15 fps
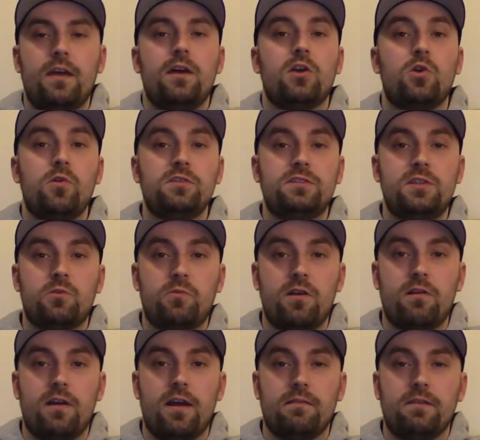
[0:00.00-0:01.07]
Going to the
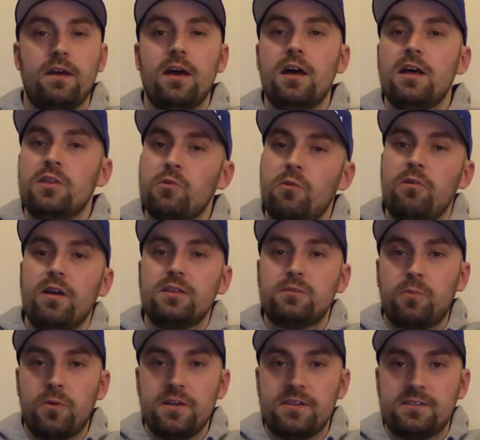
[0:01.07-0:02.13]
rear end. The rear end's
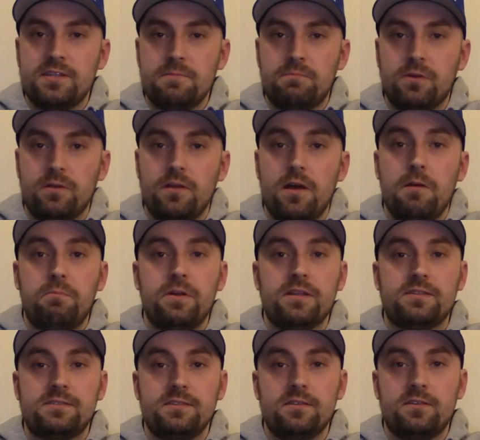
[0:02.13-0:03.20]
pretty simple, but
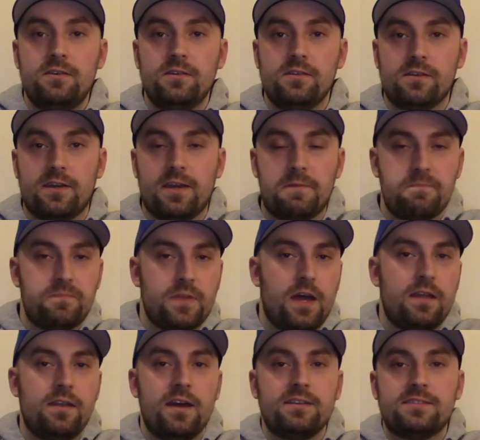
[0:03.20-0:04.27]
it's still good looking.
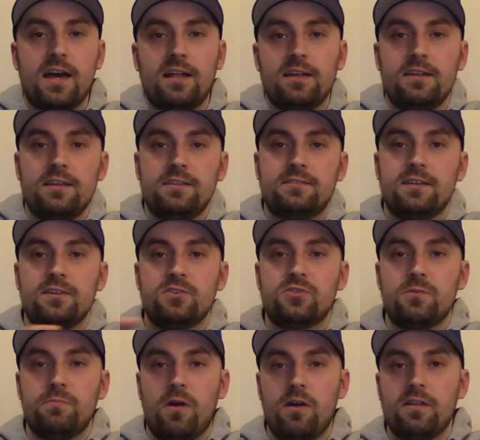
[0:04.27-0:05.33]
A nice LED
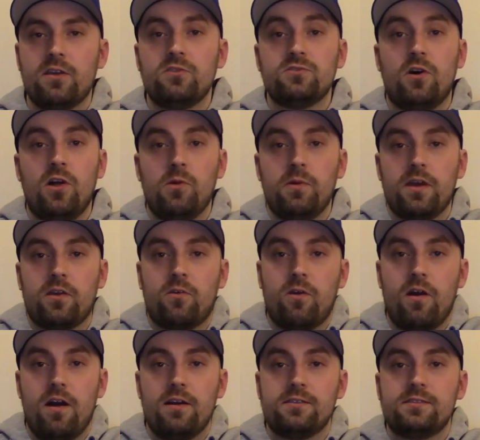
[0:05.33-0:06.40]
signature bar that goes all the way
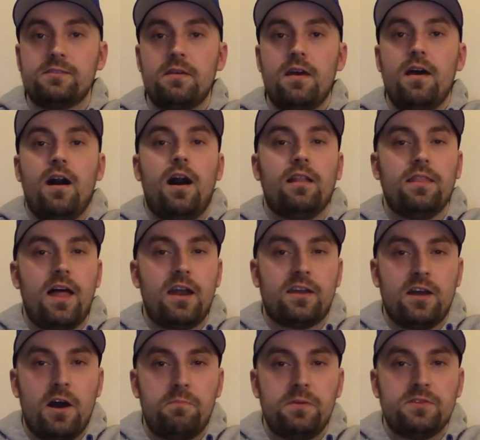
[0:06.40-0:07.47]
across. A lot of
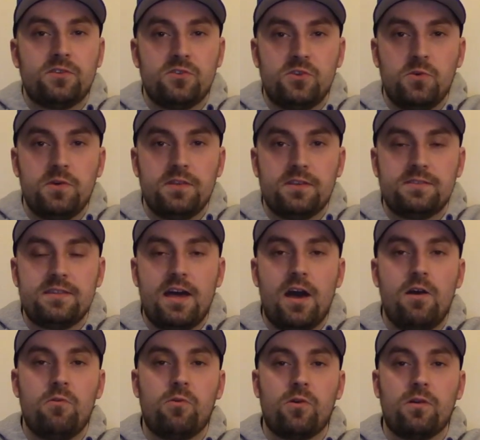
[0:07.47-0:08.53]
companies are doing this
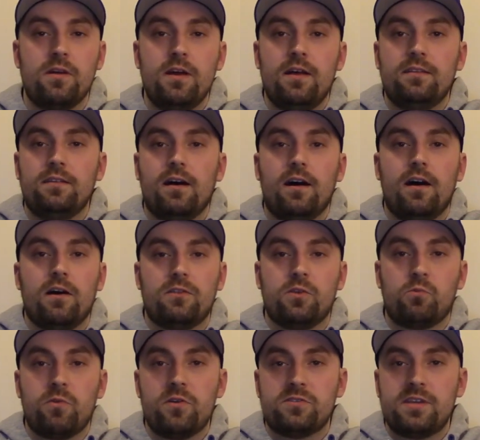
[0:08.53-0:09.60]
now where
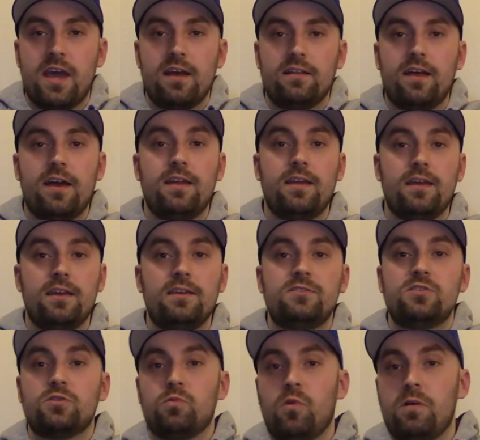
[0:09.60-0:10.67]
the rear taillight is
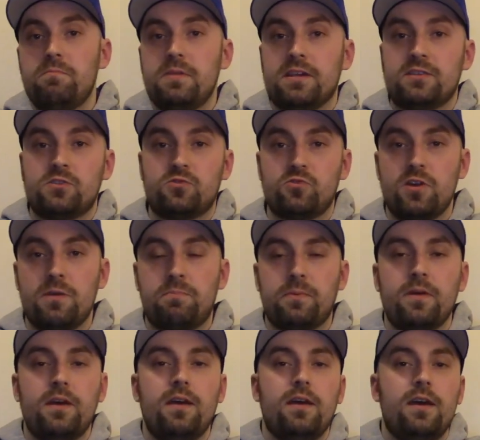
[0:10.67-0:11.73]
just one big strip.
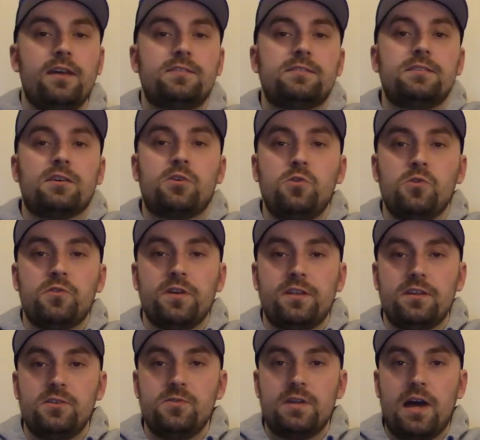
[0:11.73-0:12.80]
It's the cool thing
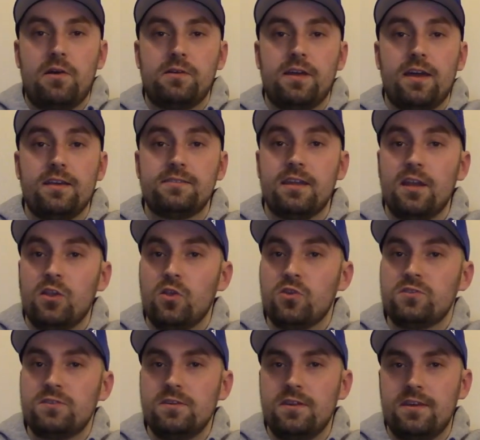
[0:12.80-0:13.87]
to do nowadays, and it
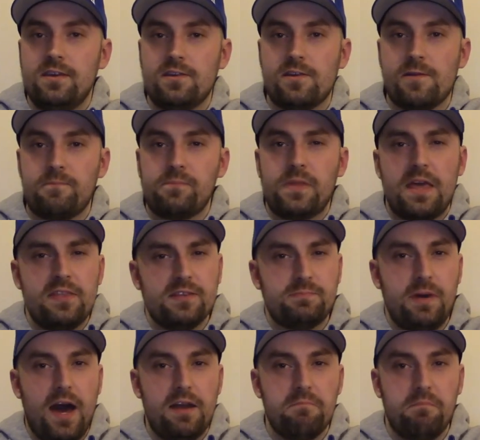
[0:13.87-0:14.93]
looks good here. And this
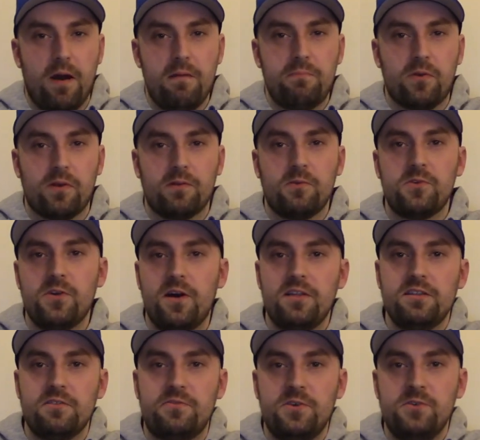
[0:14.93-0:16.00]
bottom bumper, with
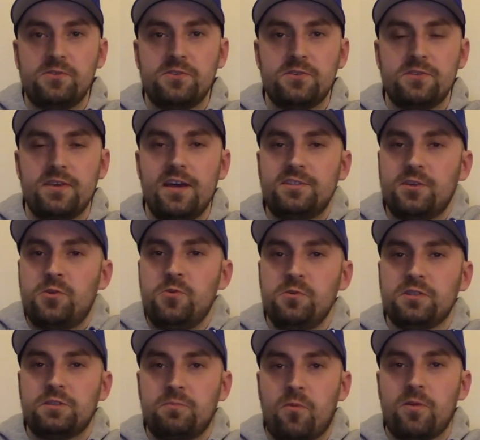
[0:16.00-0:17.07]
all the diffusers, it's a
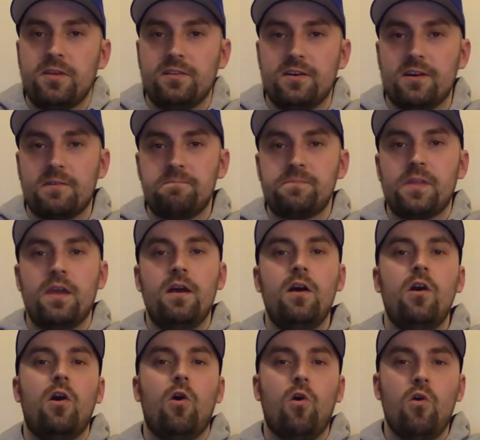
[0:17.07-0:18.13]
cool sporty look.
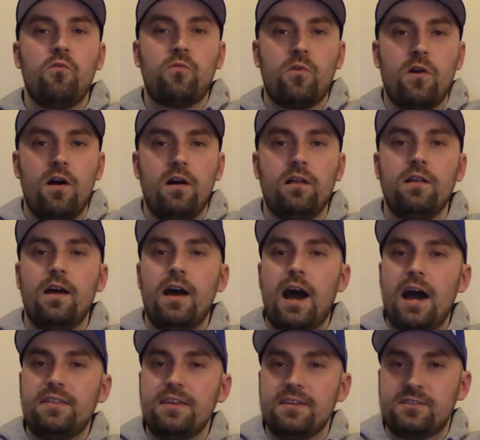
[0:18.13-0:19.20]
Overall,
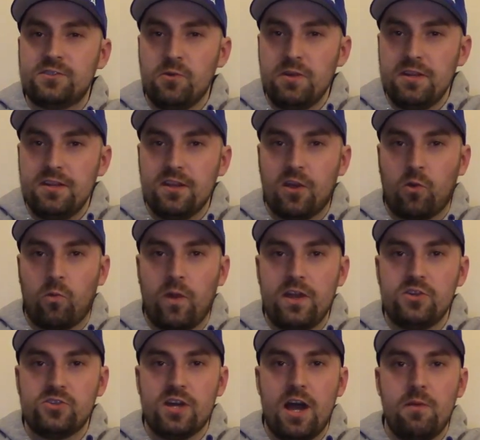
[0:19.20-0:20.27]
I think Sony did a
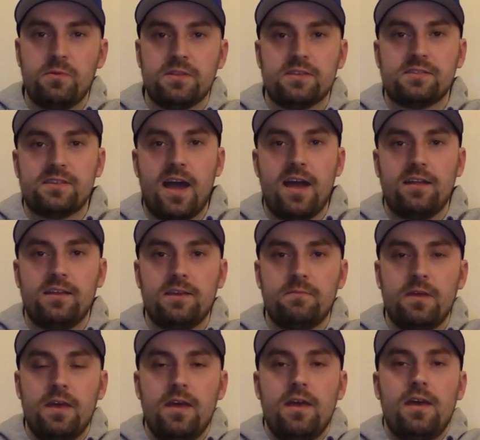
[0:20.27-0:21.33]
great job with the
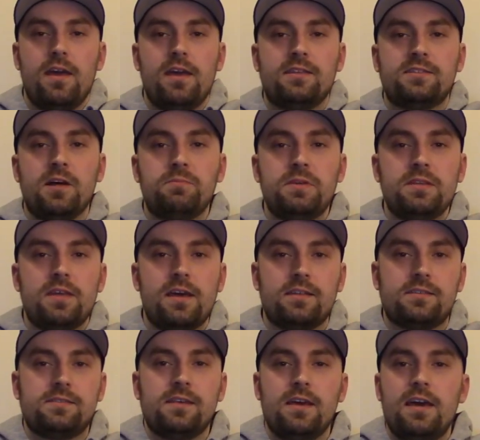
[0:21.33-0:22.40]
styling. It's something
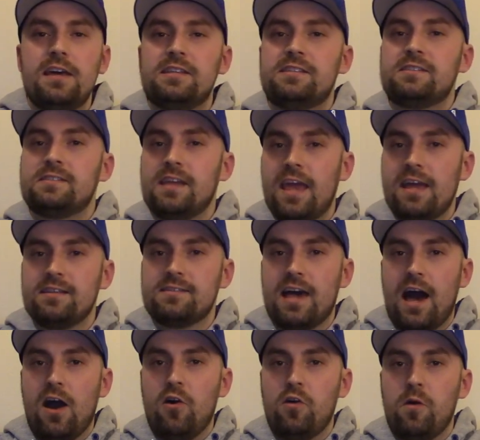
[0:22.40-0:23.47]
it stands
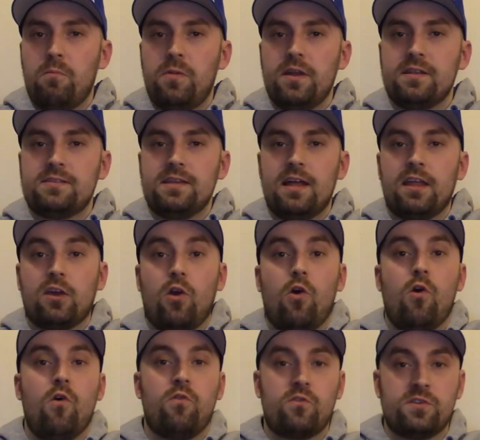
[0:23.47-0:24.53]
out, but it's not like
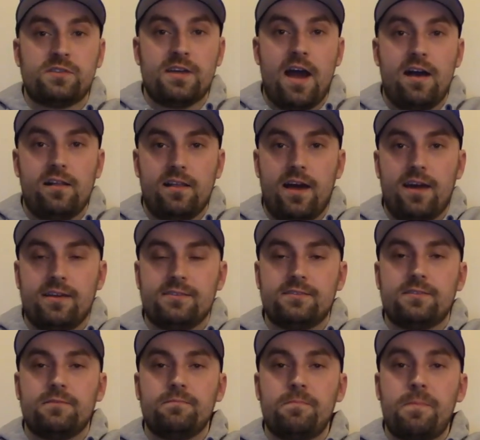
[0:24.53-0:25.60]
over
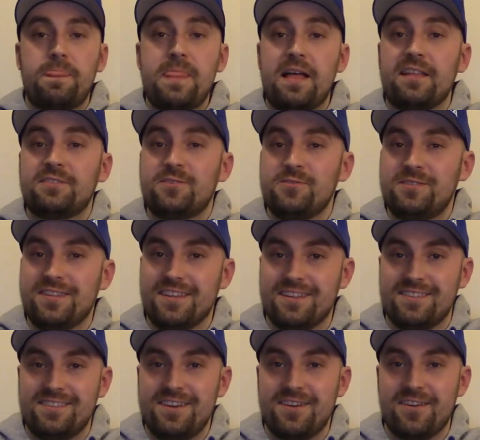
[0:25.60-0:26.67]
stylized. Now let's go into the
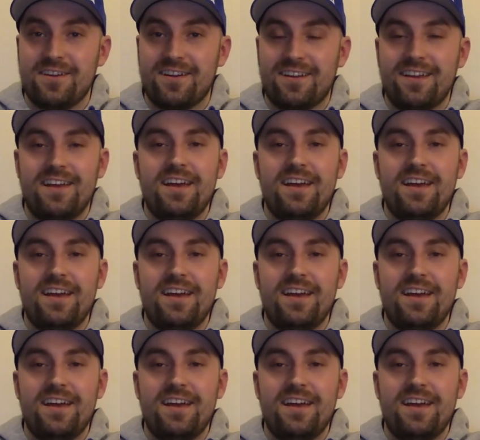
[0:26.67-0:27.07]
interior.